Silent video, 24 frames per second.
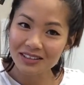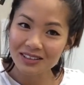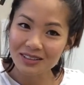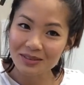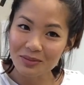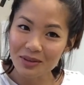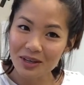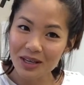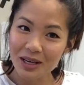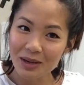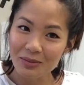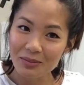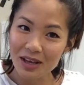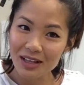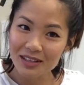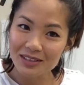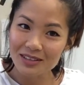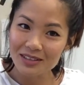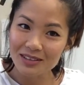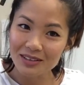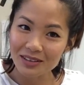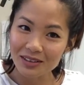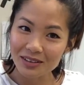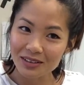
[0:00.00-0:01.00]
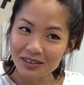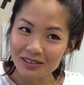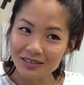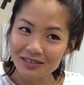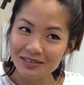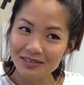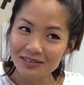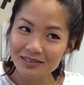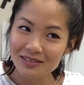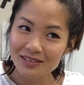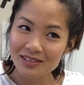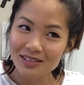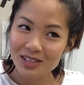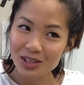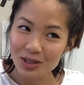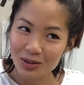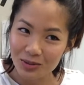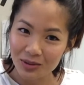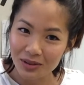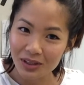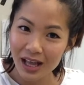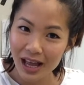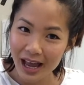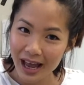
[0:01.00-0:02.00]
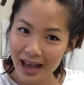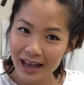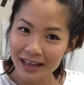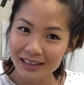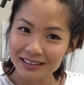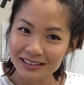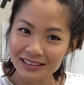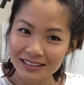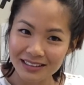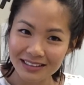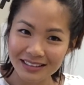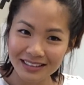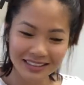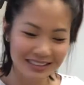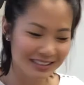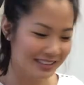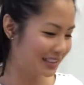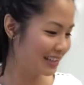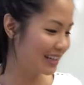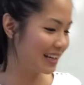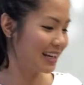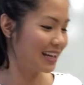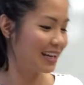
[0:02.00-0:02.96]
to bring a pencil to class.